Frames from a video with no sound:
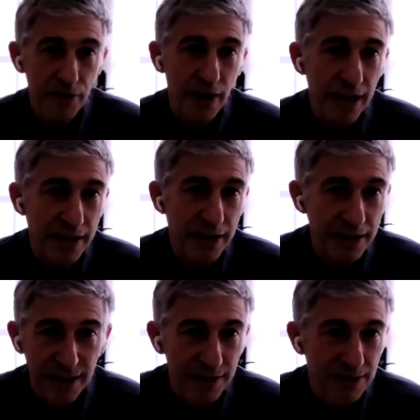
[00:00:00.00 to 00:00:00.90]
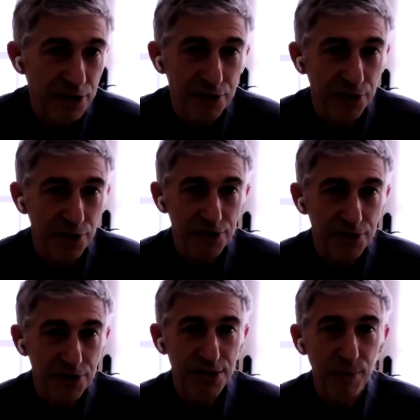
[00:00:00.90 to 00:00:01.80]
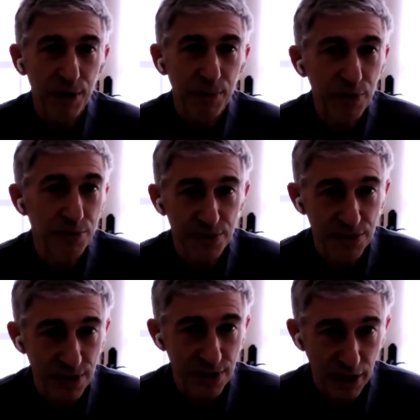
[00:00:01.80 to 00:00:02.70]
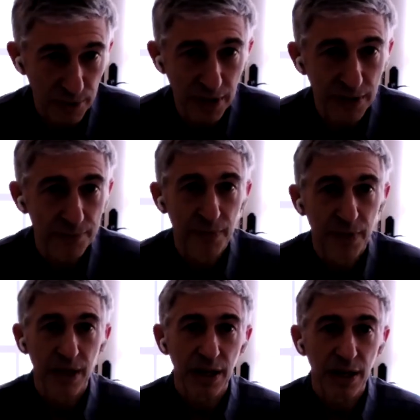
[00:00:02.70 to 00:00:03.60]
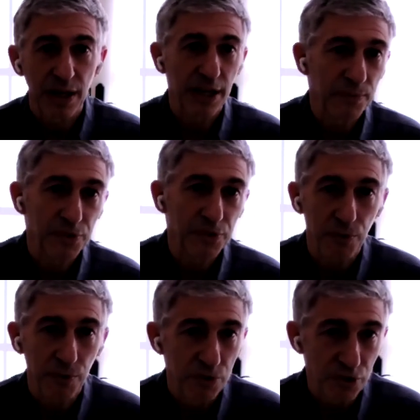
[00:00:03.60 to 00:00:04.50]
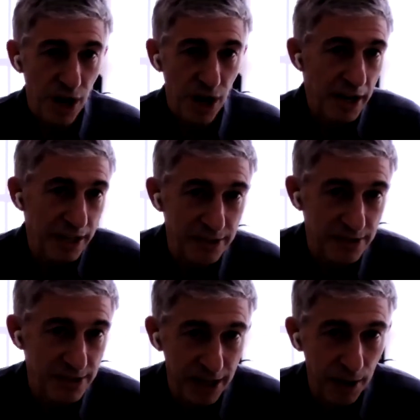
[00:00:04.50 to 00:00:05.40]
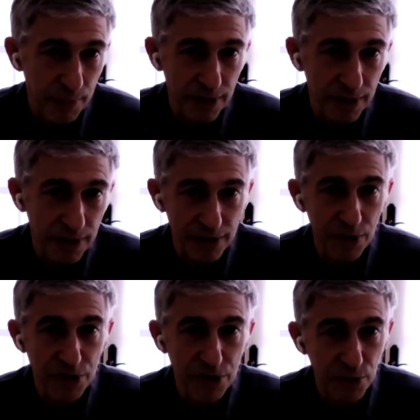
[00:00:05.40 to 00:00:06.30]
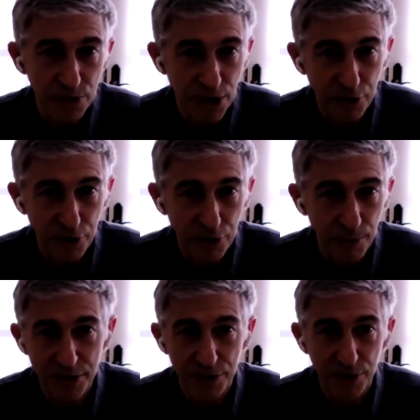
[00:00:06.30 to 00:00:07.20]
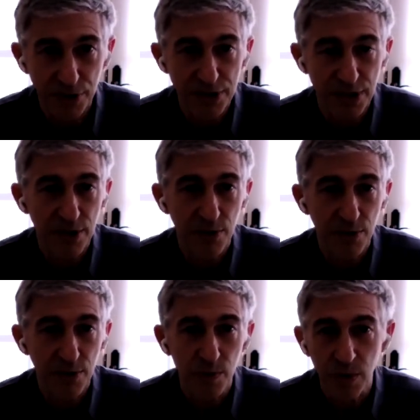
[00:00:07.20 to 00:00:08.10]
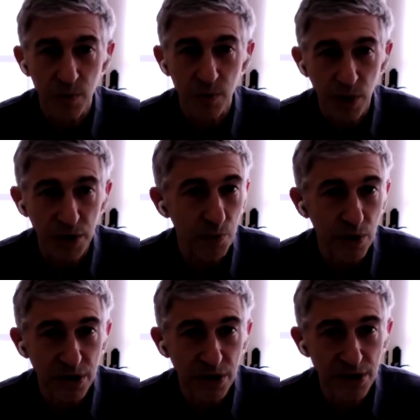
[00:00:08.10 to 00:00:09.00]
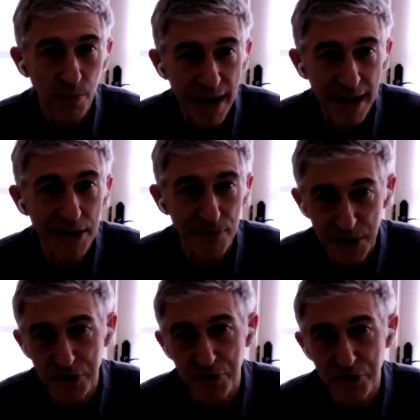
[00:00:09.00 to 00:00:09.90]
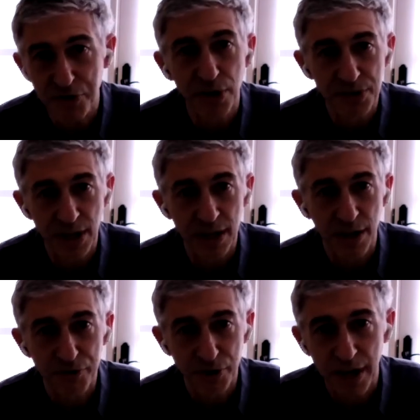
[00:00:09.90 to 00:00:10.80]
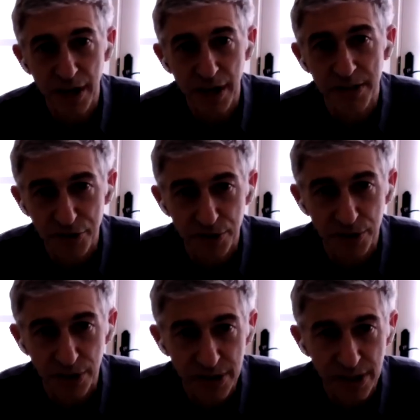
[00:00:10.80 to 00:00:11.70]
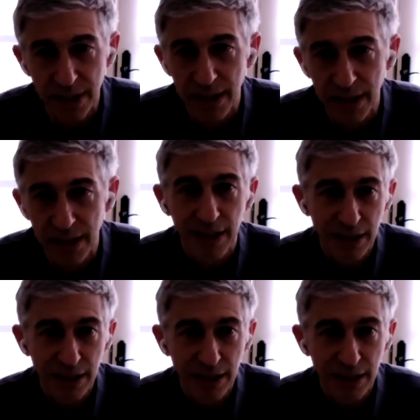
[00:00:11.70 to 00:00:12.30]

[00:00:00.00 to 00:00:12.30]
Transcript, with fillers: On the other hand, digital currencies can be abused terribly. Um, so China is setting up a, you know its own central bank digital currency. What, what, what is the main feature of, of China's digital currency?